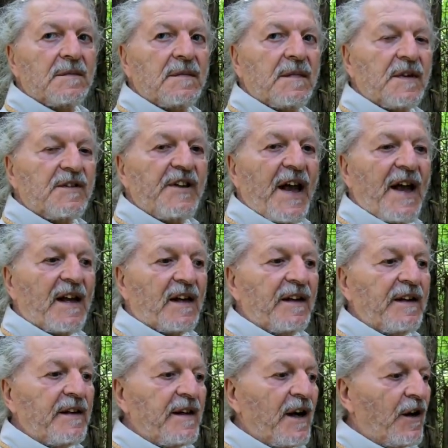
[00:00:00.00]

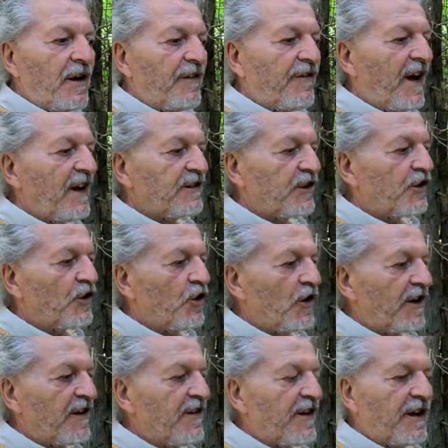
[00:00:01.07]
Exactly. Now, if I had to
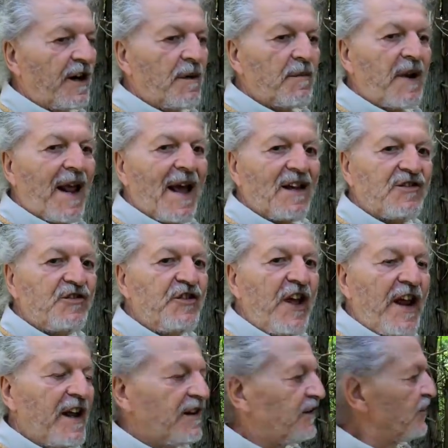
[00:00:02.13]
cook in there, I'm going to ask
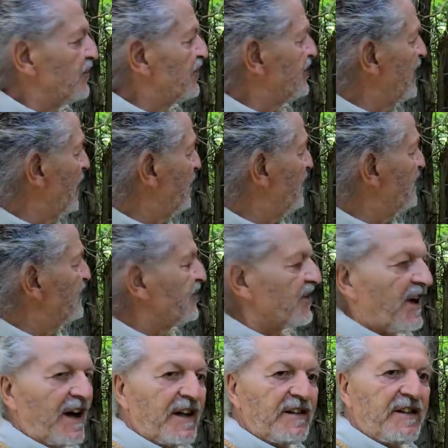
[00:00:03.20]
Dan to step
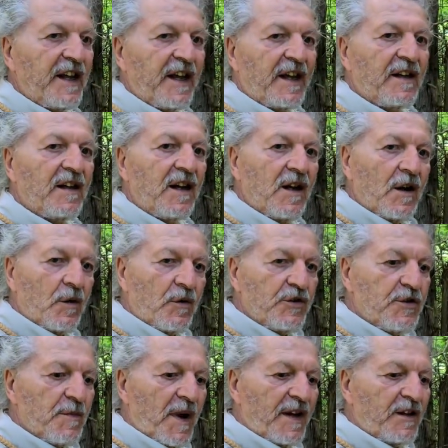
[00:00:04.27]
inside. Dan, would
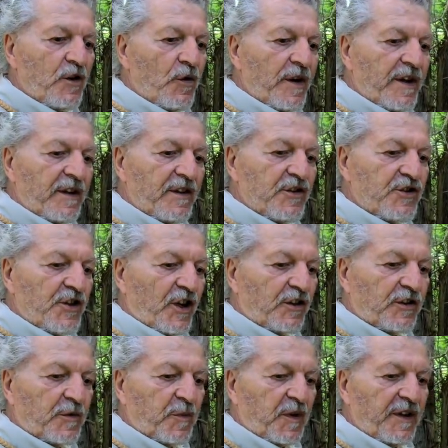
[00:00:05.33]
you mind going in the
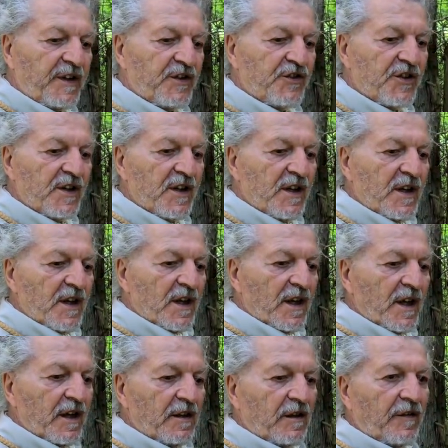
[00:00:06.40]
shelter, please?
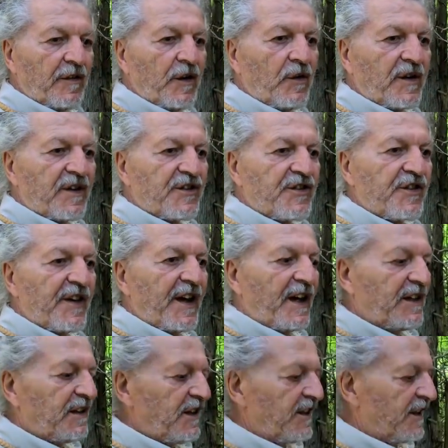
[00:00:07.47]
And you'll notice
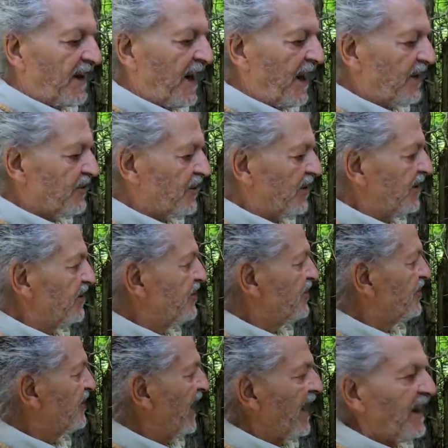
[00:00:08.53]
that he can actually
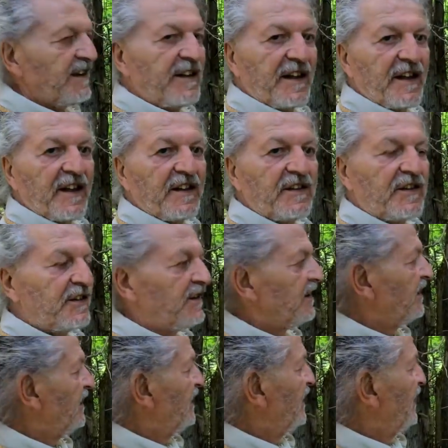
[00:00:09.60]
stand in it,
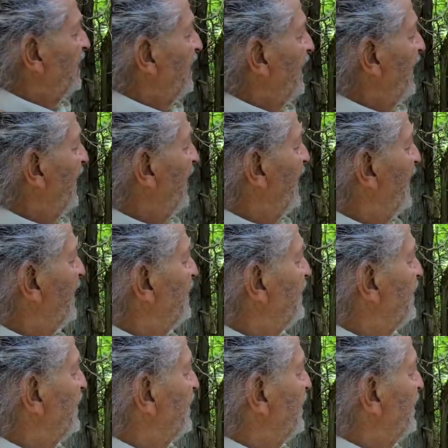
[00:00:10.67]
and